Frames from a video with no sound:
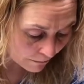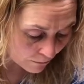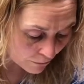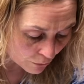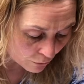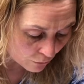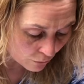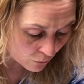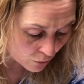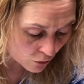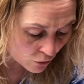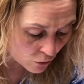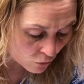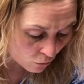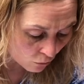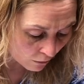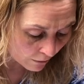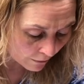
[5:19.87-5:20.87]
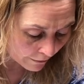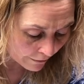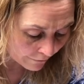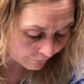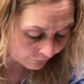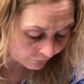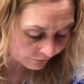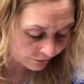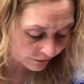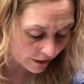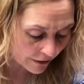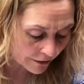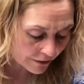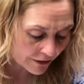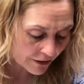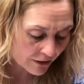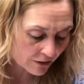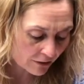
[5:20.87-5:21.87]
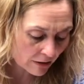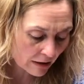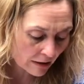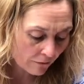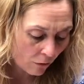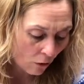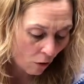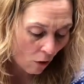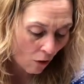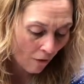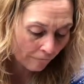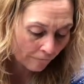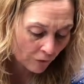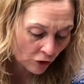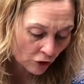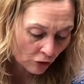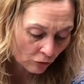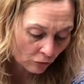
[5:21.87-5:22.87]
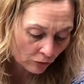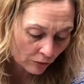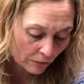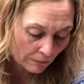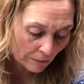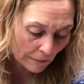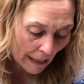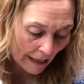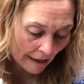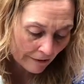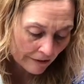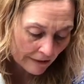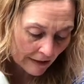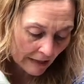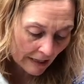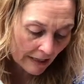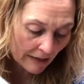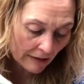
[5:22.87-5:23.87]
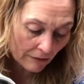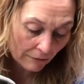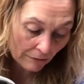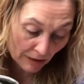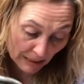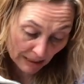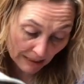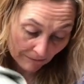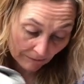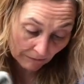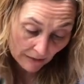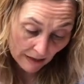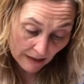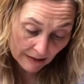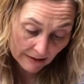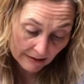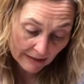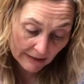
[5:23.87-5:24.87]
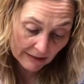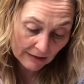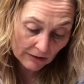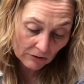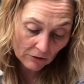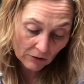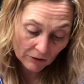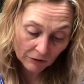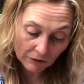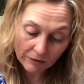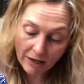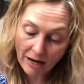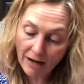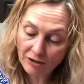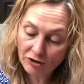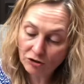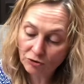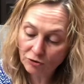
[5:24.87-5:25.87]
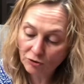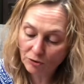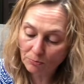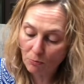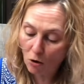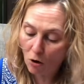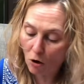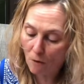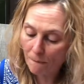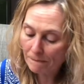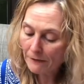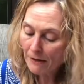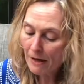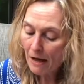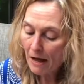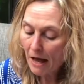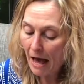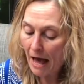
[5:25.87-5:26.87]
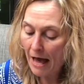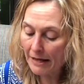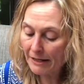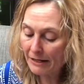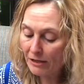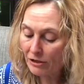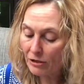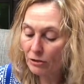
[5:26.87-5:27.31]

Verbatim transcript: Moon Norah Flutter Sleeve Off the Shoulder Blouse in green. And this is also an extra small, and it's